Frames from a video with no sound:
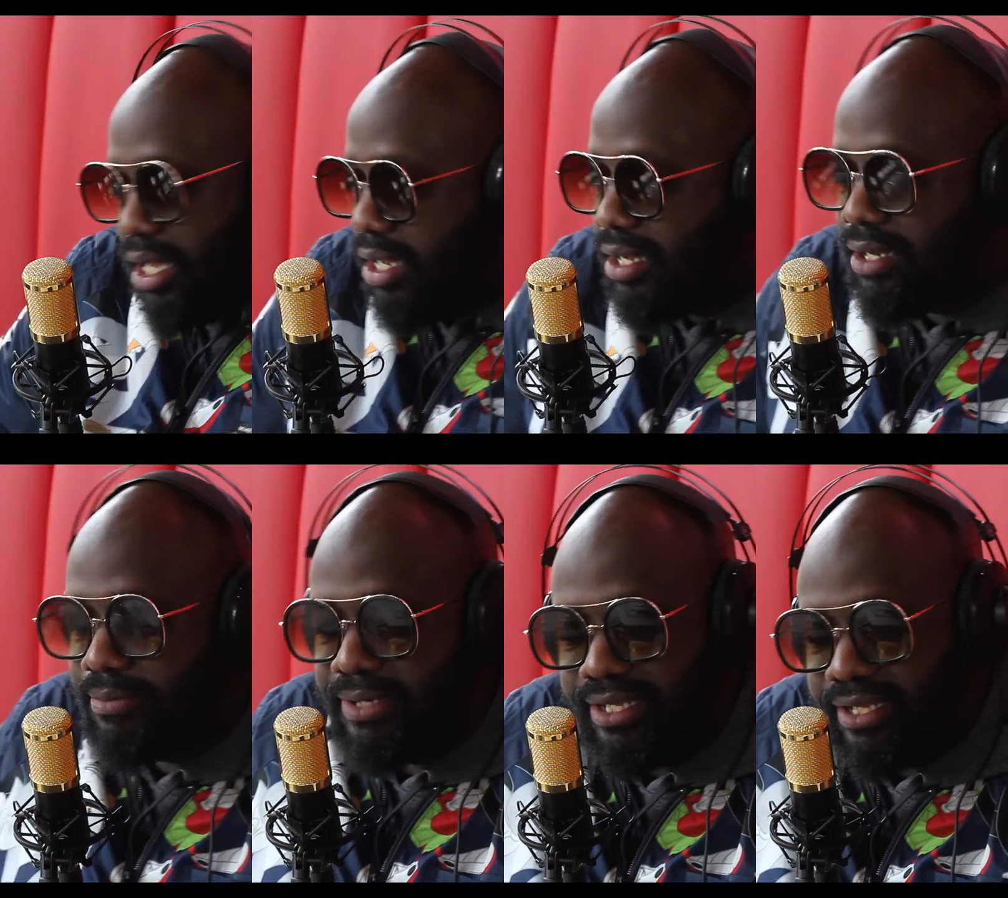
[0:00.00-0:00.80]
Oh,
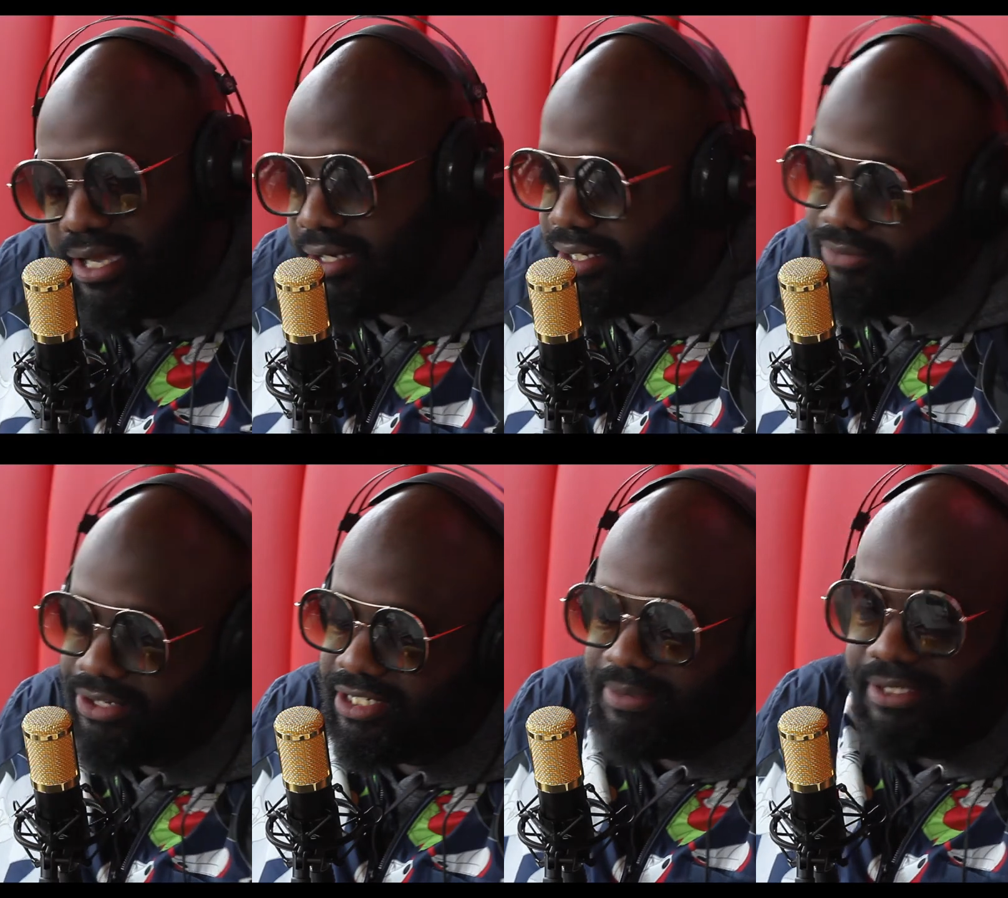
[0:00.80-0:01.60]
man, y'all can
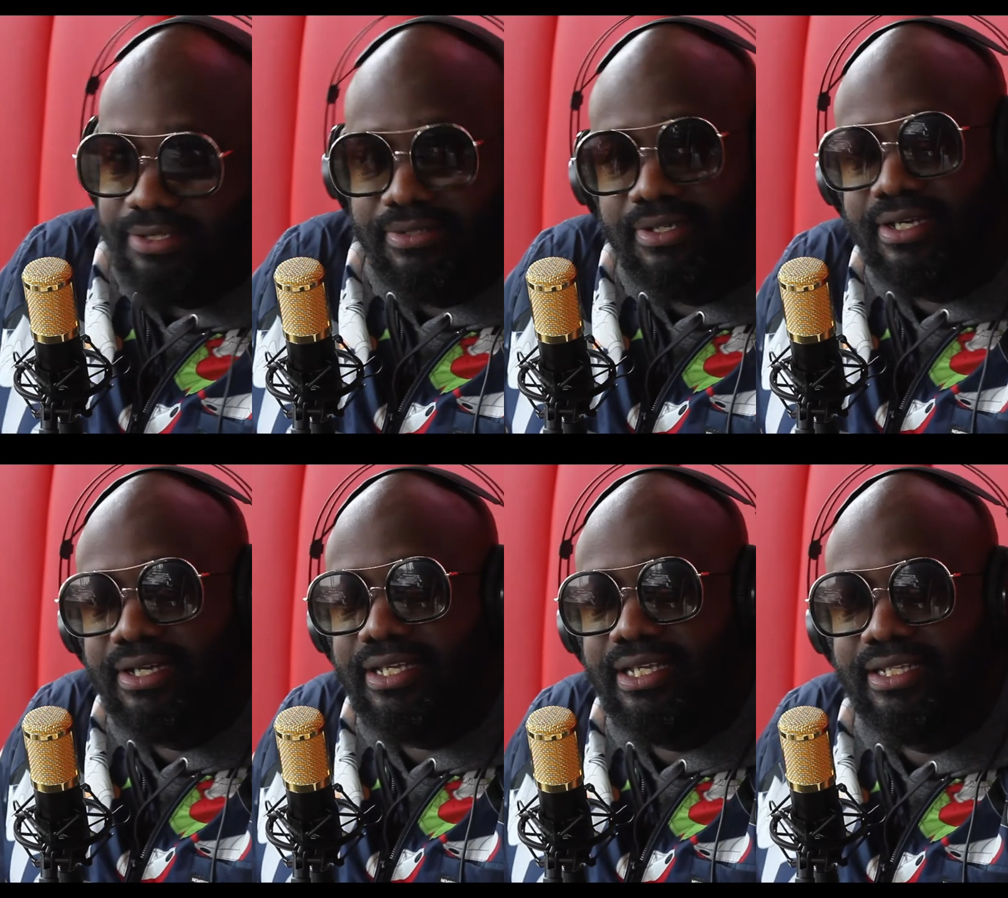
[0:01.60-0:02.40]
reach me
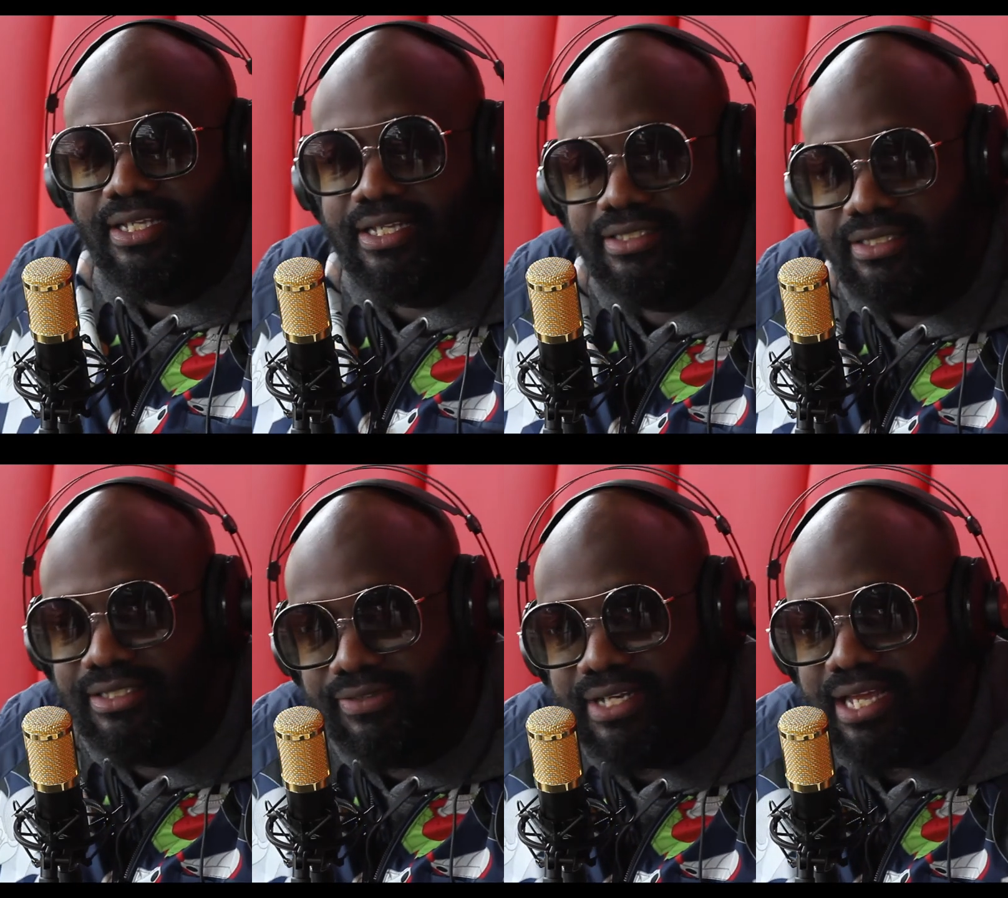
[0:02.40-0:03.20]
through either
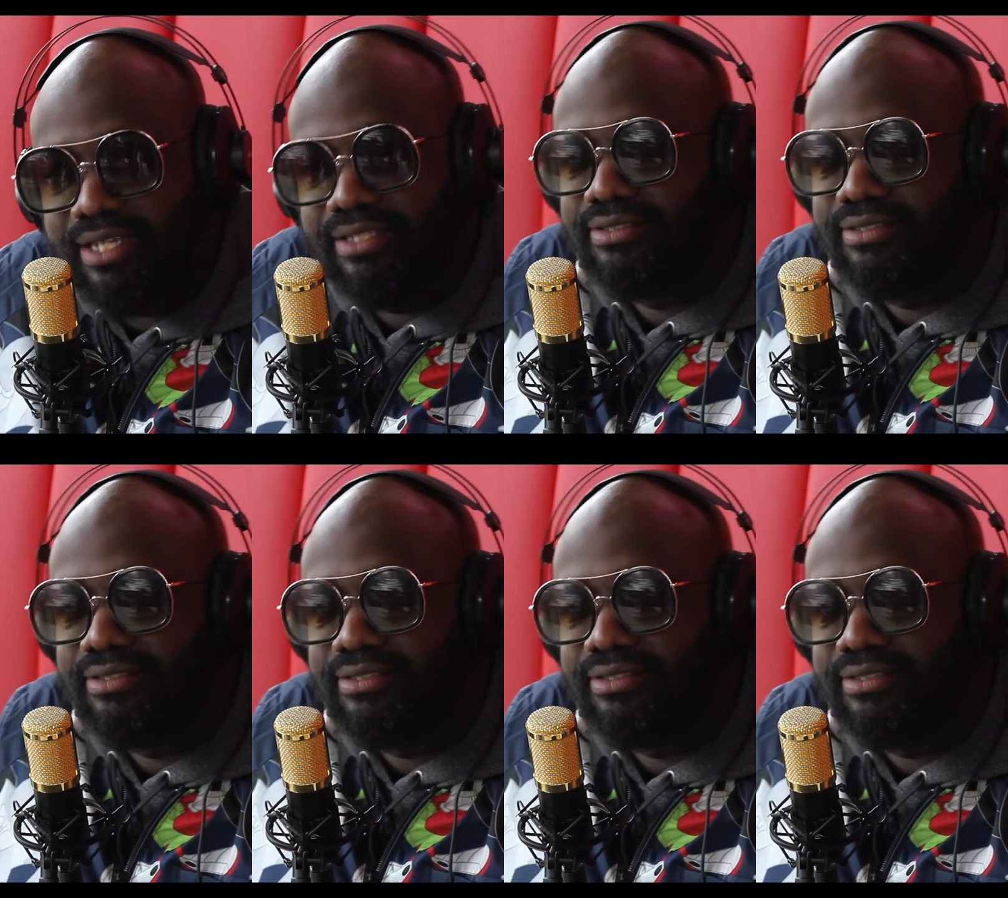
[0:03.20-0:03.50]
Silver Knight.